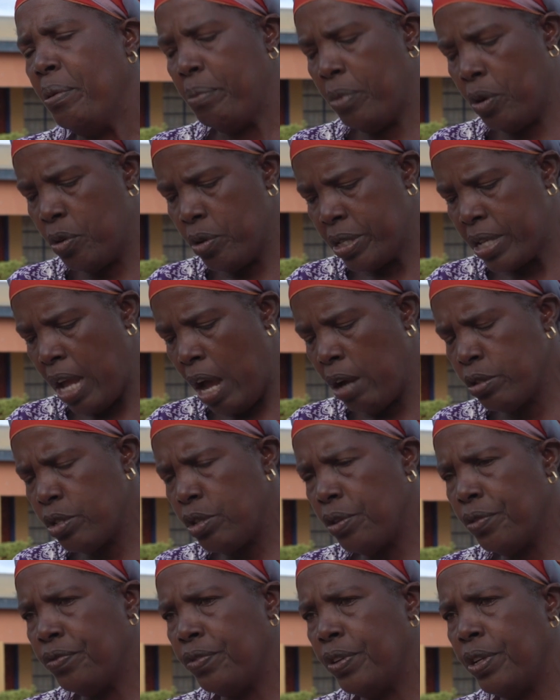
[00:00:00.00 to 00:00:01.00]
Because
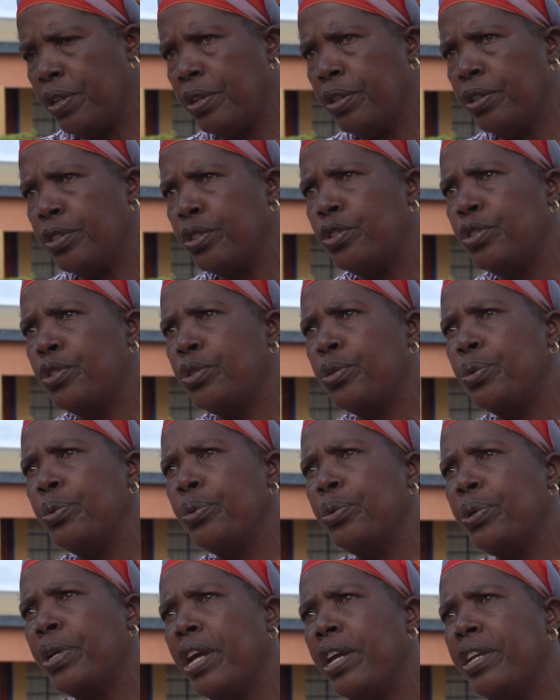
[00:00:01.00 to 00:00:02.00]
out of 10
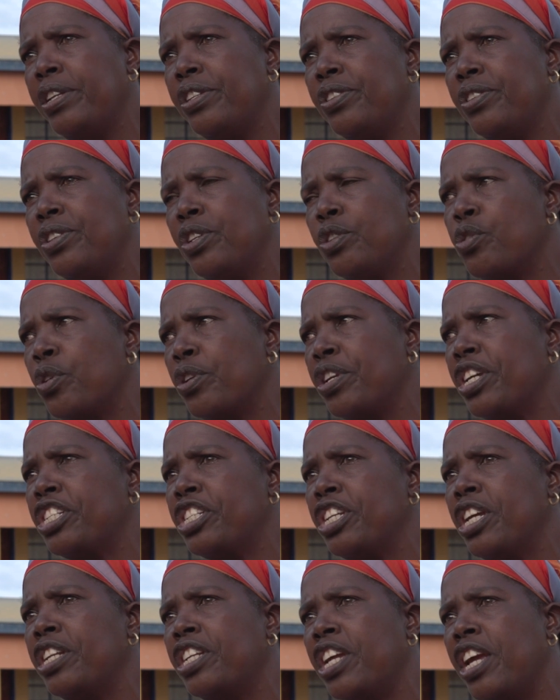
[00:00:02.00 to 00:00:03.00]

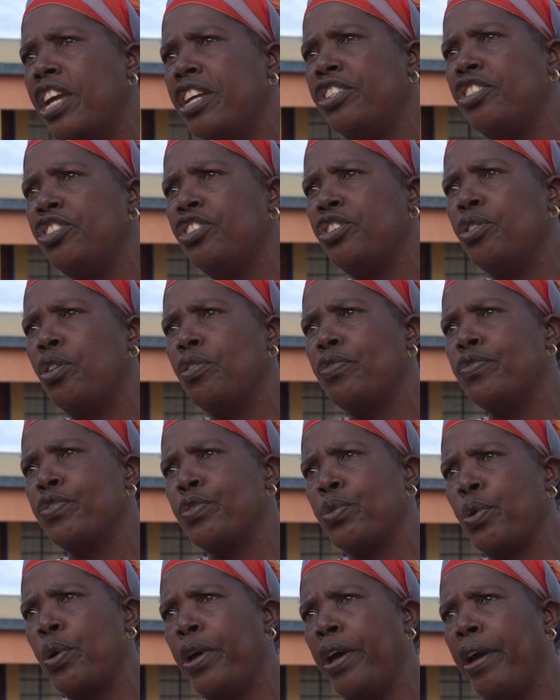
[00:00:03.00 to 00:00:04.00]
kg of
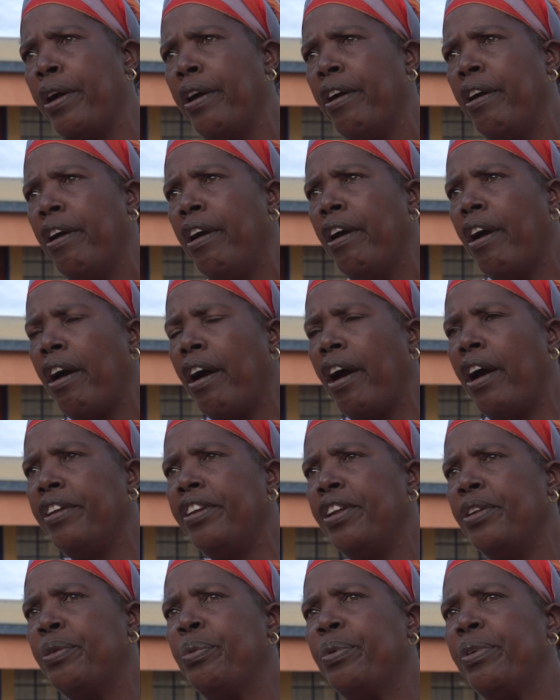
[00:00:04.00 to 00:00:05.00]
soya
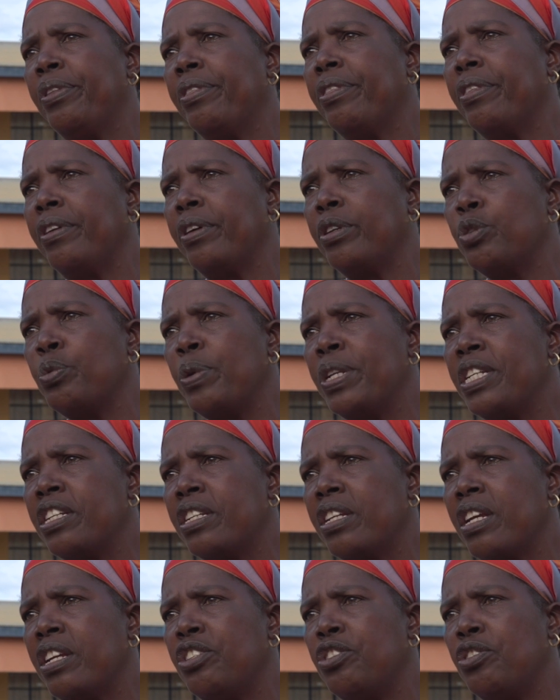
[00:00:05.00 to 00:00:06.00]
added with 20
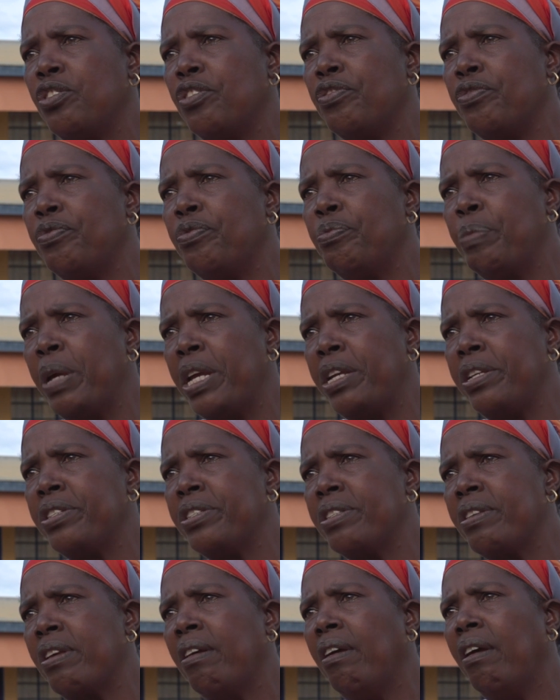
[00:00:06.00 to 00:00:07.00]
kg of
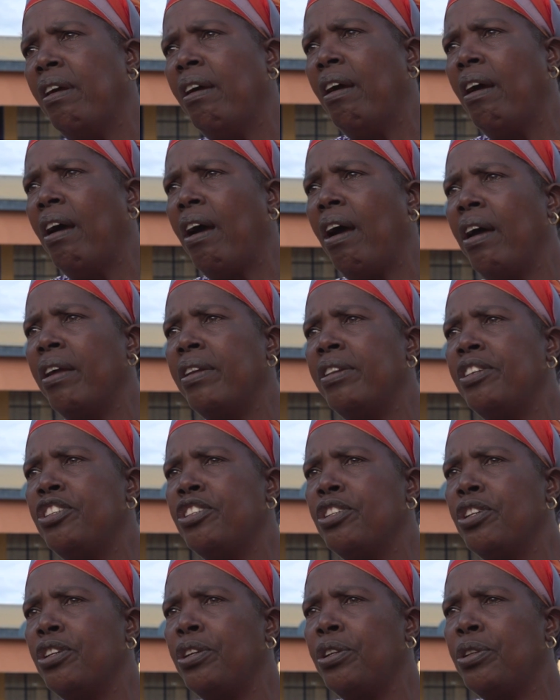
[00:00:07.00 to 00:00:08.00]
maize and
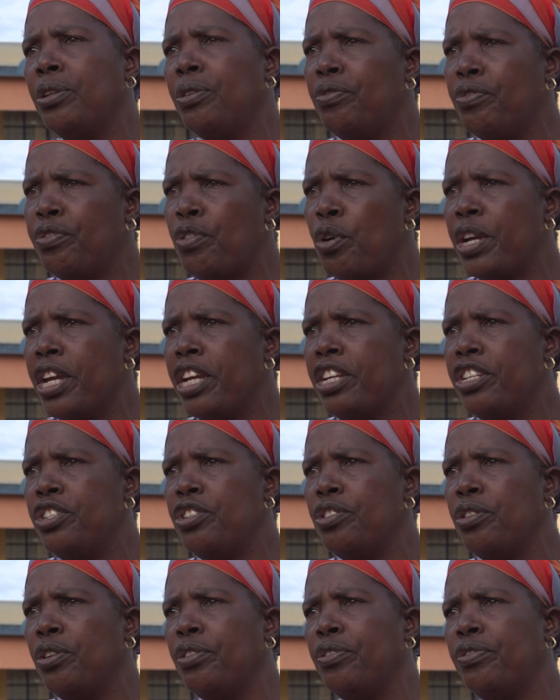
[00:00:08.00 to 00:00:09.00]
4
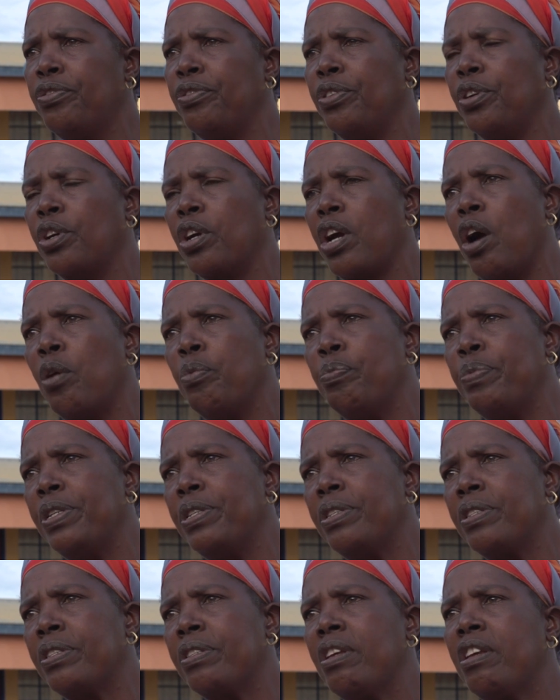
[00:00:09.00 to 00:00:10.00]
kg of
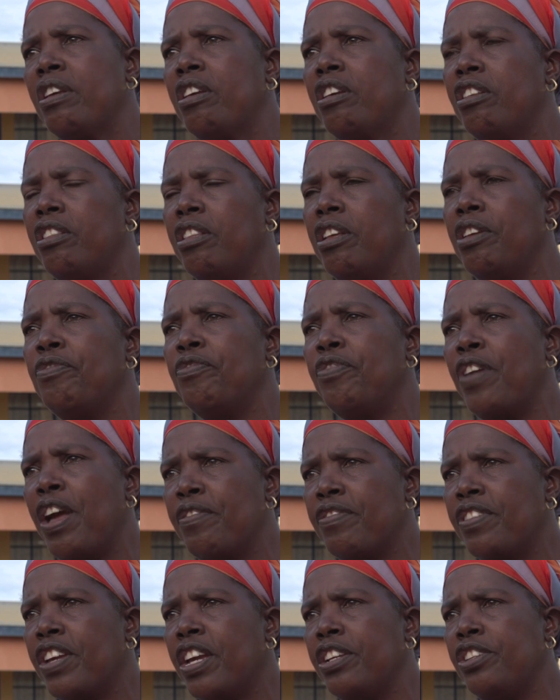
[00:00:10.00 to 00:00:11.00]
cowpeas, then
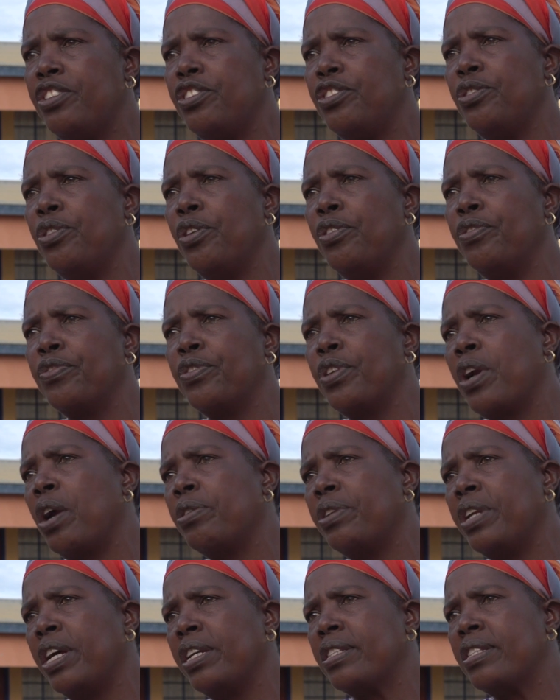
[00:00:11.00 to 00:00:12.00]
5 kg of
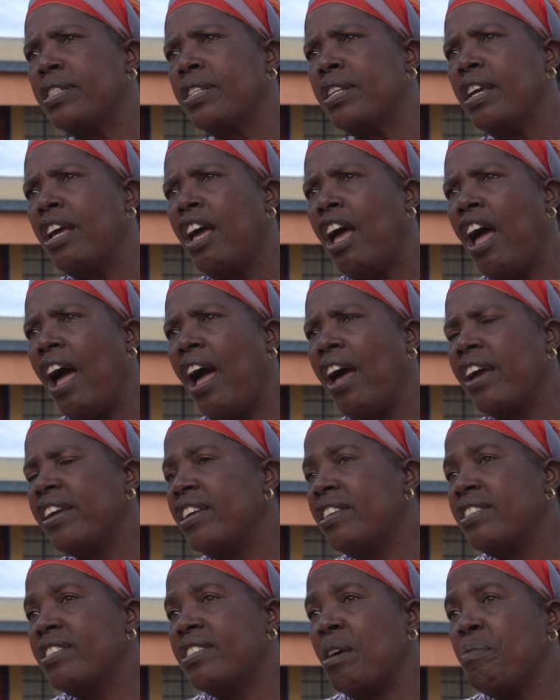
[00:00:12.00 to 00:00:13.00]
groundnuts, I
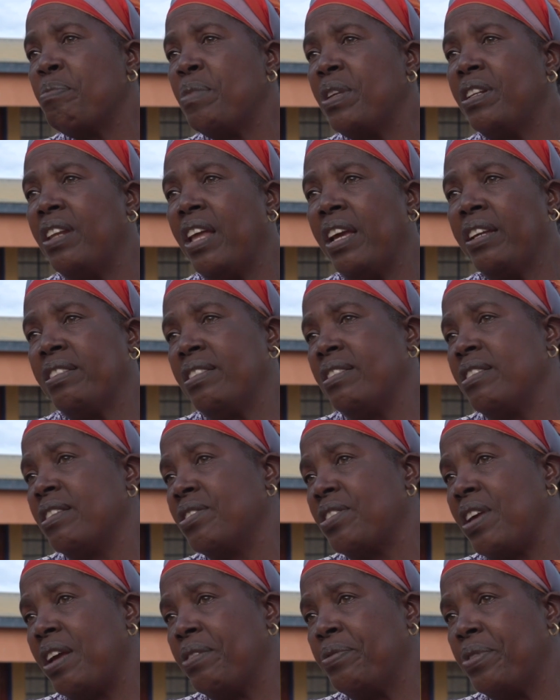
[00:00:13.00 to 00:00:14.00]
get something like
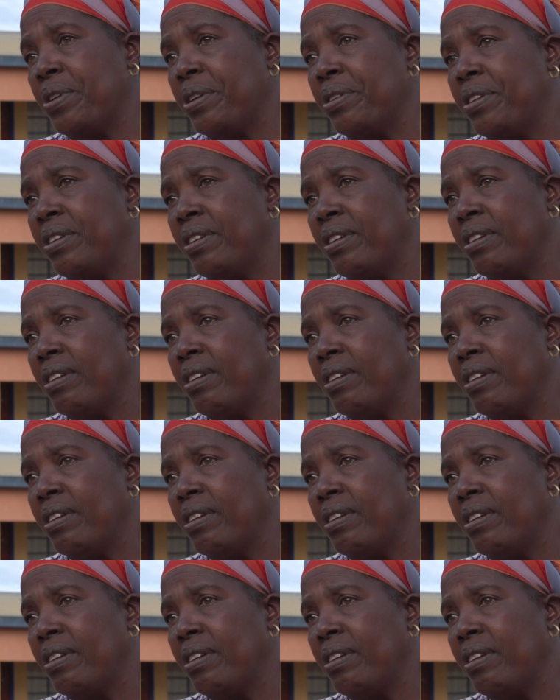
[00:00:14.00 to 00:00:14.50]
600,